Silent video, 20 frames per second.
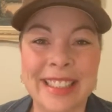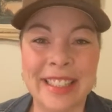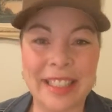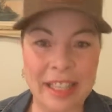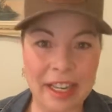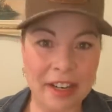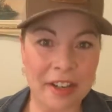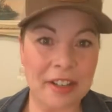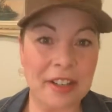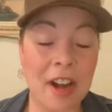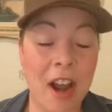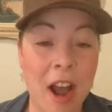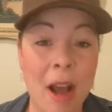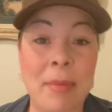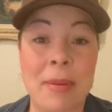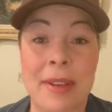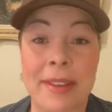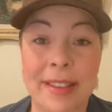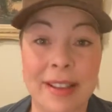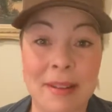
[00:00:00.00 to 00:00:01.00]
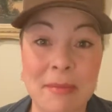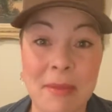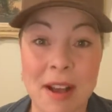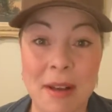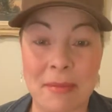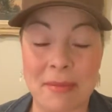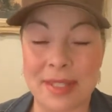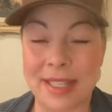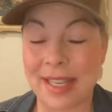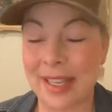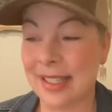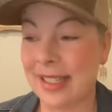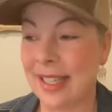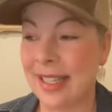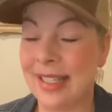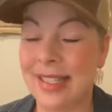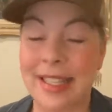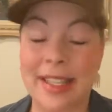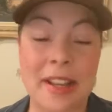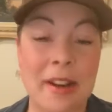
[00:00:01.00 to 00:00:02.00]
They're copying their moms because they
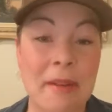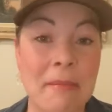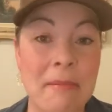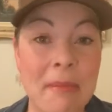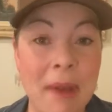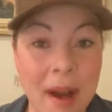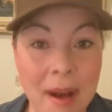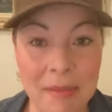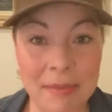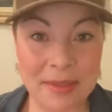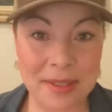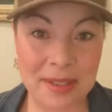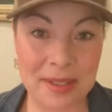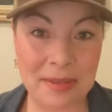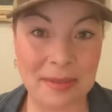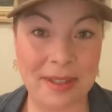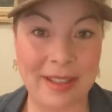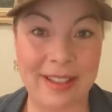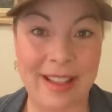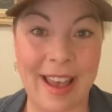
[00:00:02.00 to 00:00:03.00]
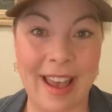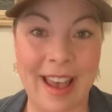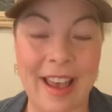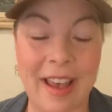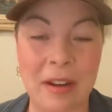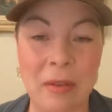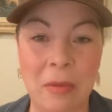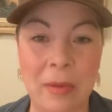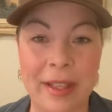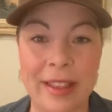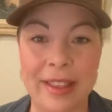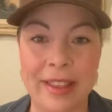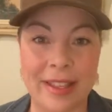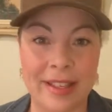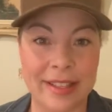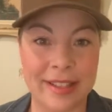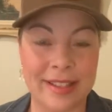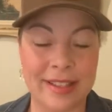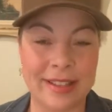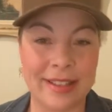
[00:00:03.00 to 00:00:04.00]
see their moms doing that with
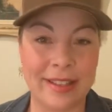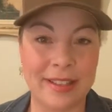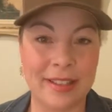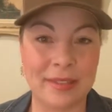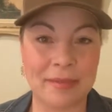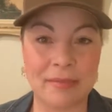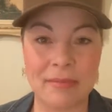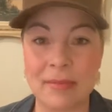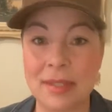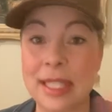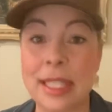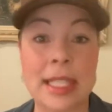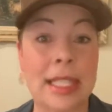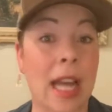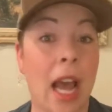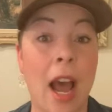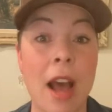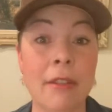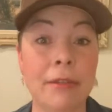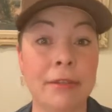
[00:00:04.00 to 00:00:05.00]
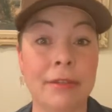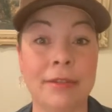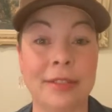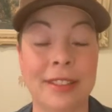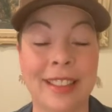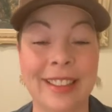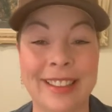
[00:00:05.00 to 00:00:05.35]
this stuff,